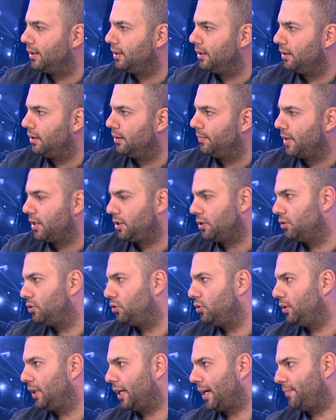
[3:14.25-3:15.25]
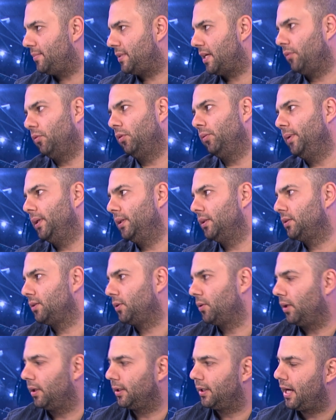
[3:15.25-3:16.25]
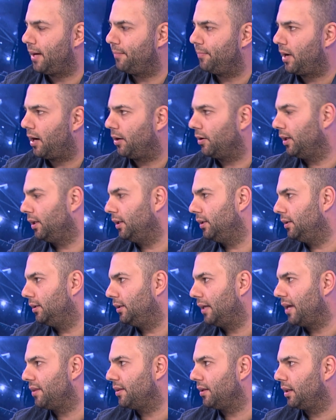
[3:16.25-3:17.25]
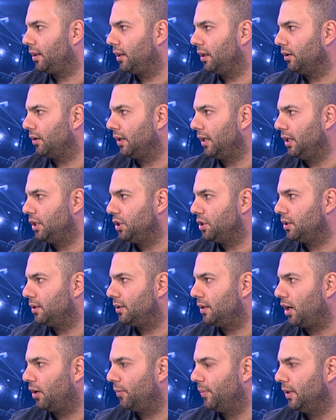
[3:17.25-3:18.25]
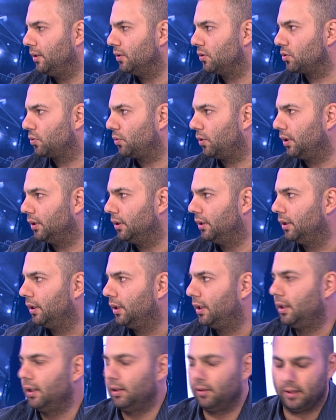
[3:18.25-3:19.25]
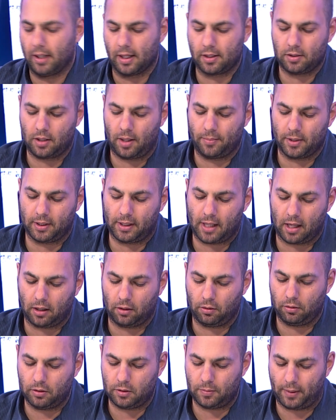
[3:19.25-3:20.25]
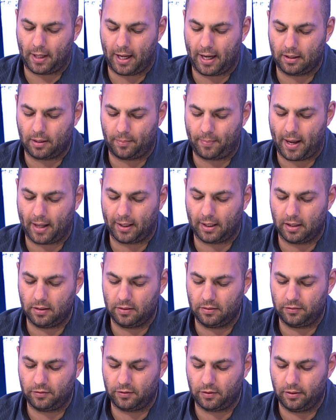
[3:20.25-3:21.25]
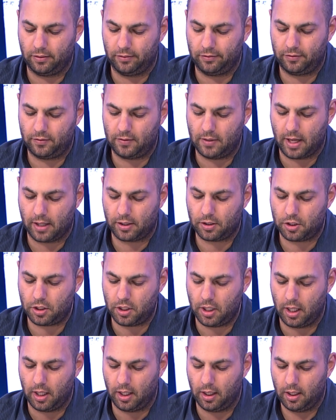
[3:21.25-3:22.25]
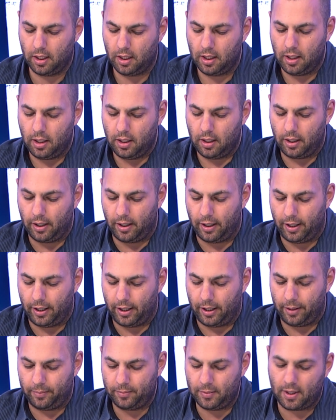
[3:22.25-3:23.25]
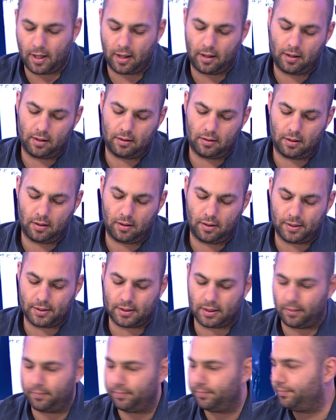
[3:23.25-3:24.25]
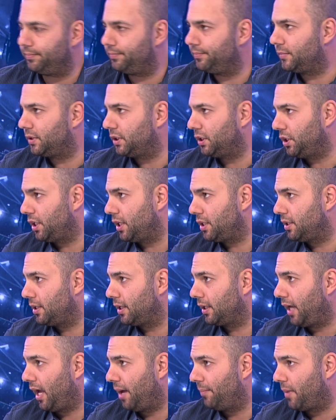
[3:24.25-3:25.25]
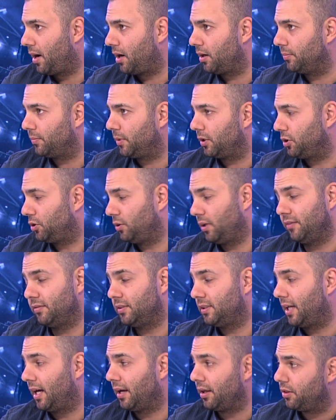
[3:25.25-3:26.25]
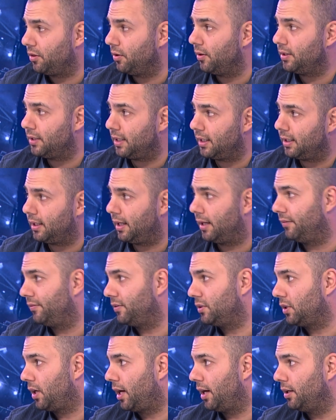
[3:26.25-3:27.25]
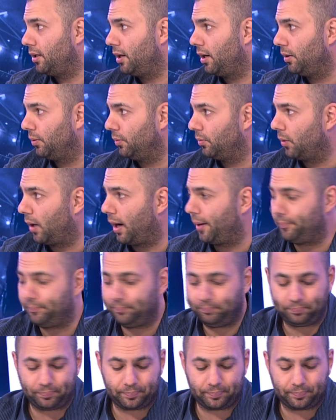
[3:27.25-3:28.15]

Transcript: You mentioned two names that will be in the squad: Cam Murray, Nathan Cleary, injured. They'll be in the squad next time the Kangaroos play at the back end of next year. You know, there is some suggestion that Cam Murray should even start at 13 ahead of Isaiah Yeo, right?